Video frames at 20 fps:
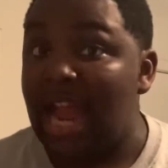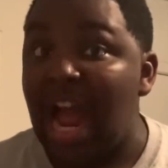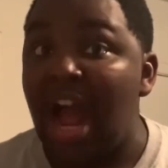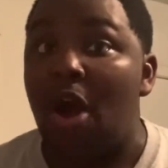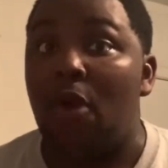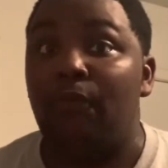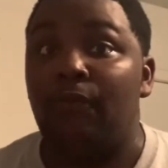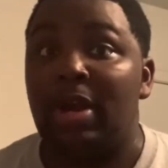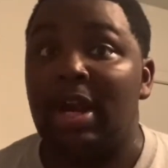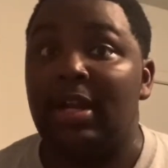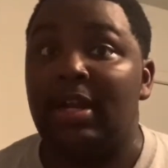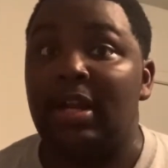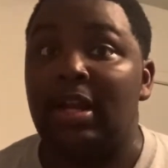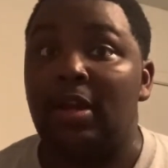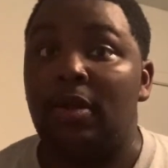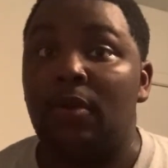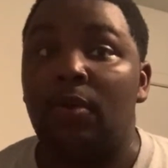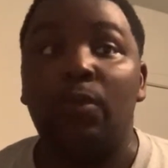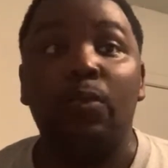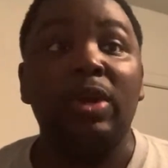right
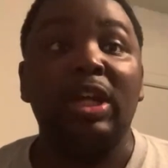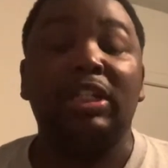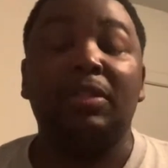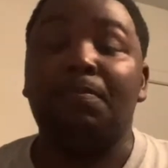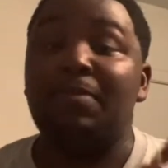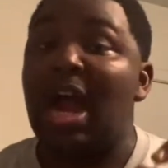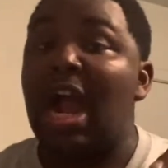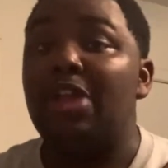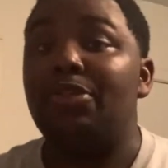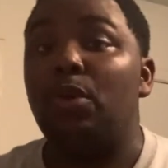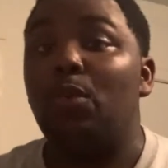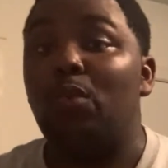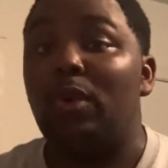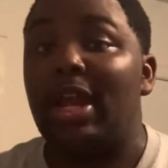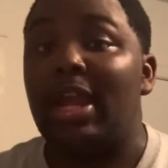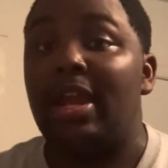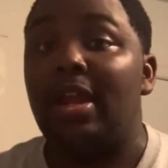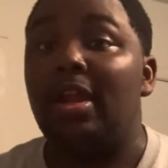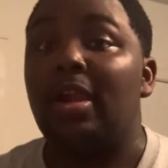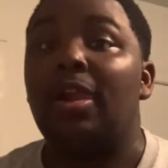now, which, by the
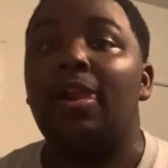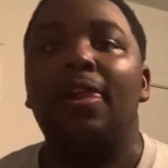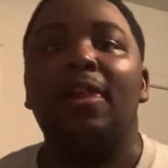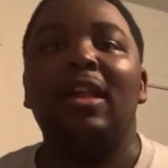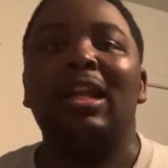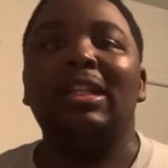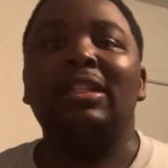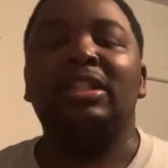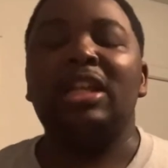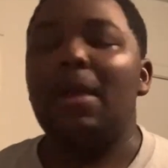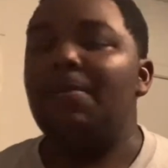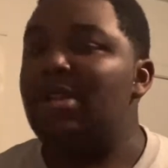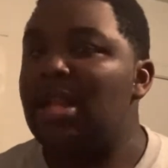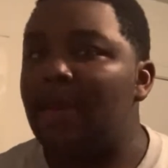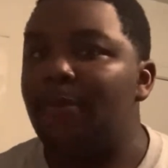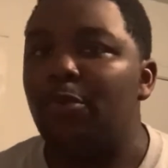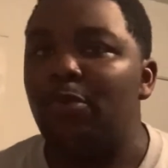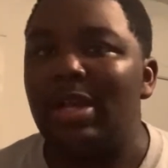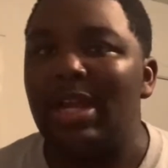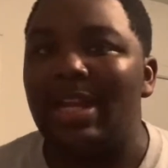way,
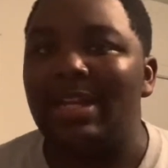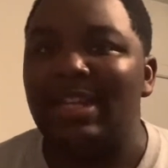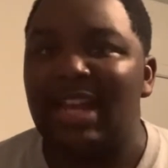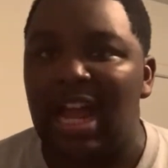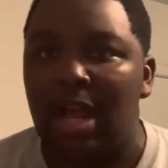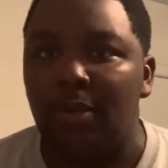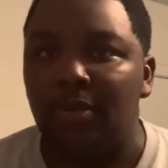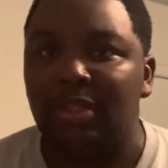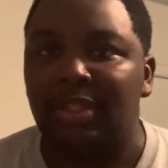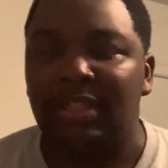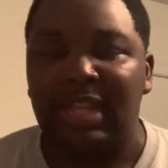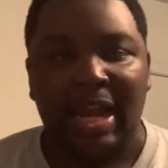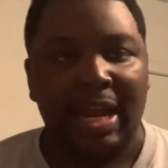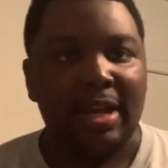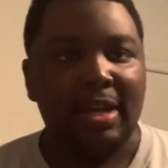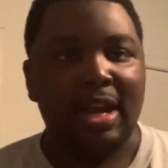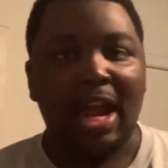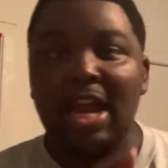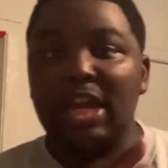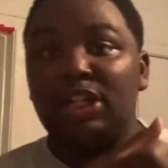WWE announced that
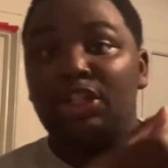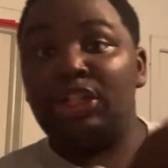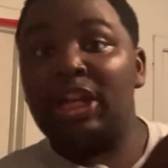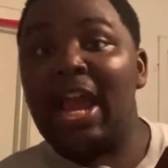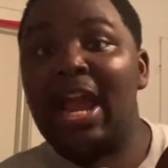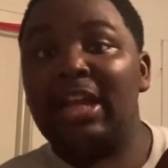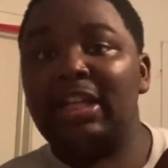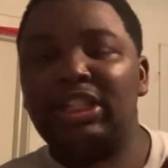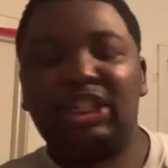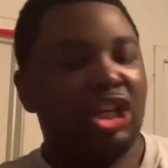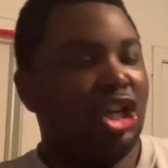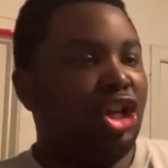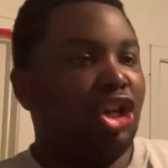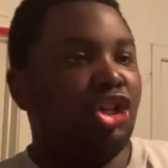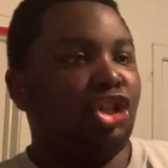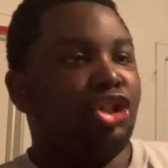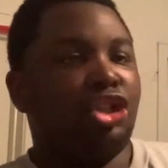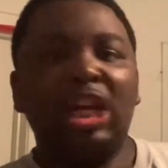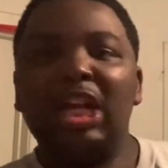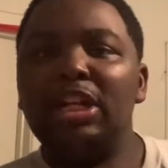Nia Jax,
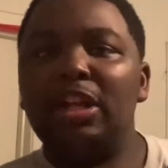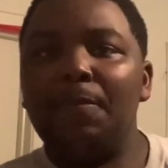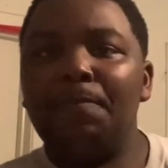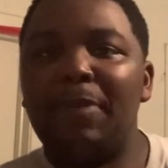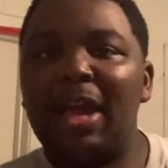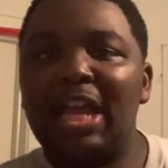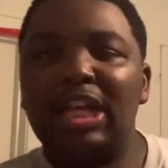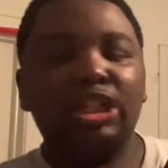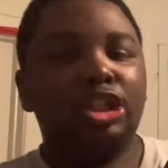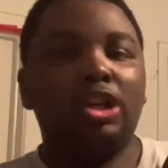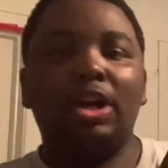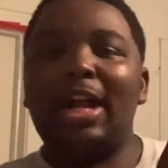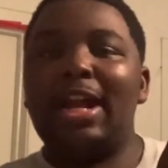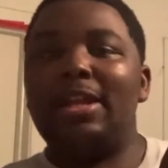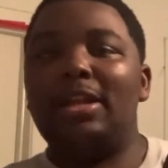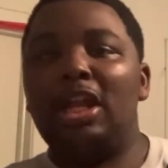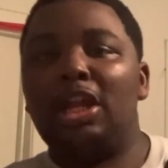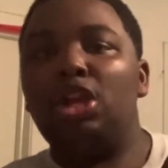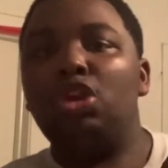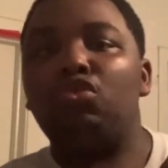Shayna Baszler, and
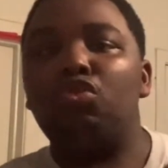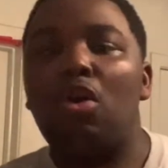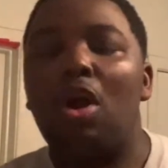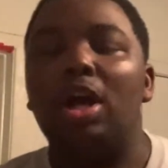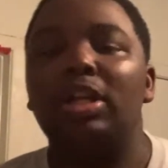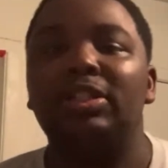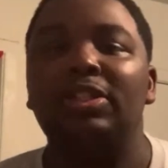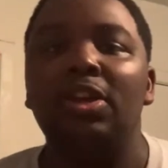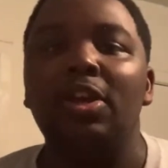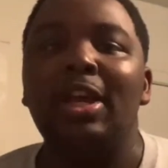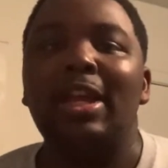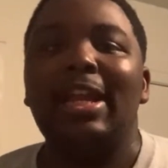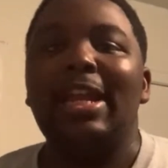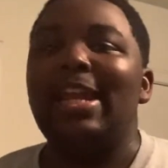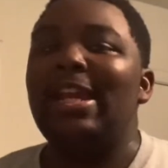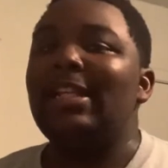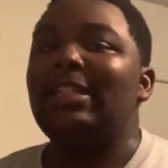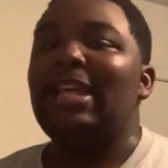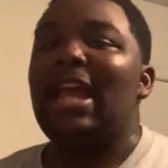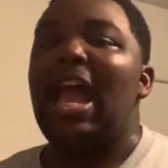Nikki Cross
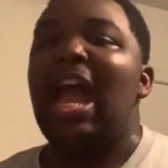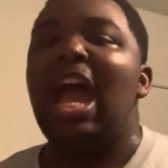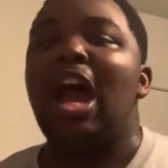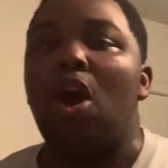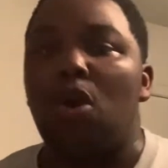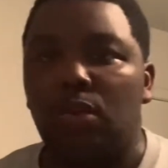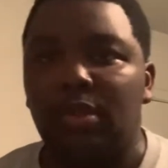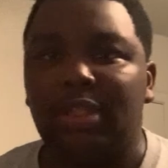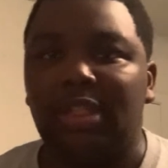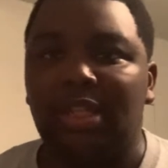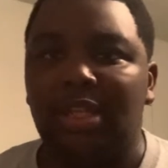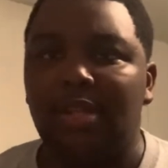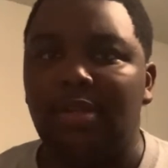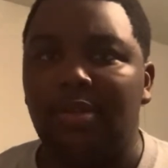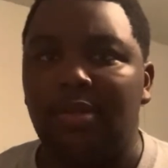is out.